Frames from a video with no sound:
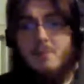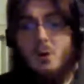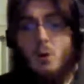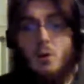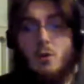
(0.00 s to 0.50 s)

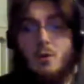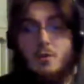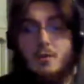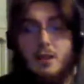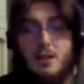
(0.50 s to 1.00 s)
or
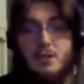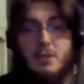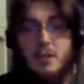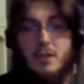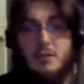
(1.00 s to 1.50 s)
they could
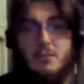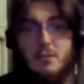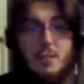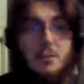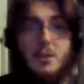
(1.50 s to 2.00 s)
try and
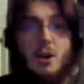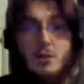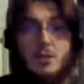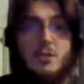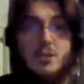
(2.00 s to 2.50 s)
deal with
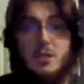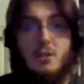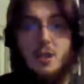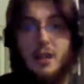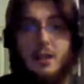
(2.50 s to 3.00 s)
Horus because they
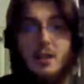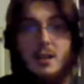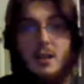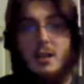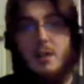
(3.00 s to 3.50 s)
don't like
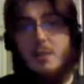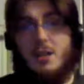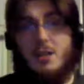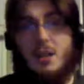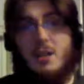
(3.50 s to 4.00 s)
her
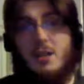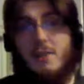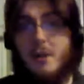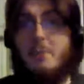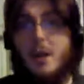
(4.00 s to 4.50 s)
potentially hurting
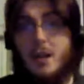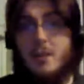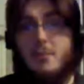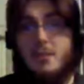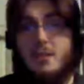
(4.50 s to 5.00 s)
vampire
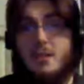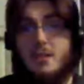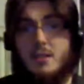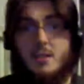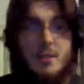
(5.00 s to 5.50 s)

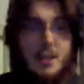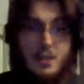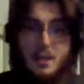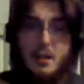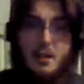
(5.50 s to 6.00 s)
communities, and
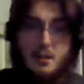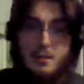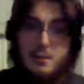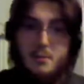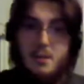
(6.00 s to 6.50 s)
sending
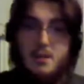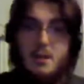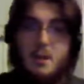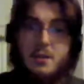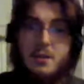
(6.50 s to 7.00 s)
some of these
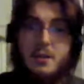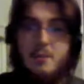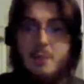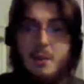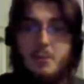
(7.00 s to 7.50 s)
other
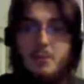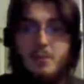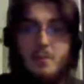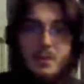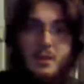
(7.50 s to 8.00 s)
people
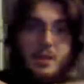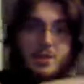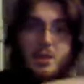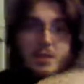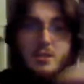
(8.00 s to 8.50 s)
sort of like
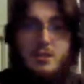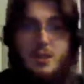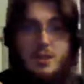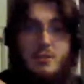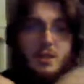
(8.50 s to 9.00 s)
adjacent to
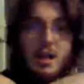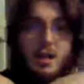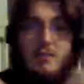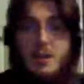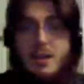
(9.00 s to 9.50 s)
her on the
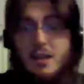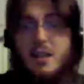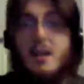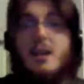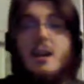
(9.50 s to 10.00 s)

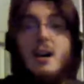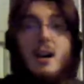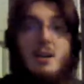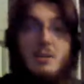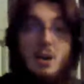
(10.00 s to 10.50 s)
hierarchy
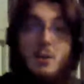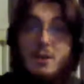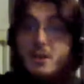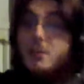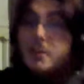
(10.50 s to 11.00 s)
to go and
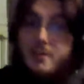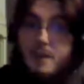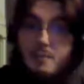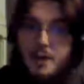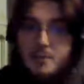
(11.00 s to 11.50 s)
deal with
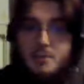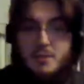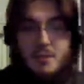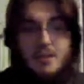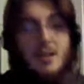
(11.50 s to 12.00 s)
vampire
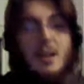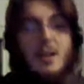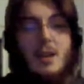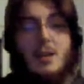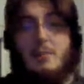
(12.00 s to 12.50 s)
communities.
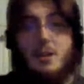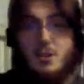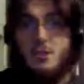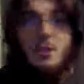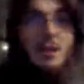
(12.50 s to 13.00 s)
They might
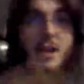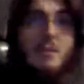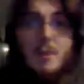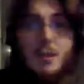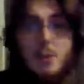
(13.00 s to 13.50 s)
just not
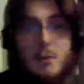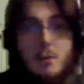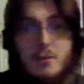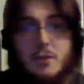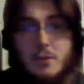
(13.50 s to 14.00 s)
care about the
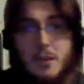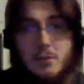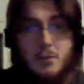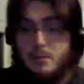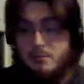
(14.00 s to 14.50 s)
werewolves. They might go,
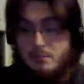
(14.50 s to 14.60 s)
well,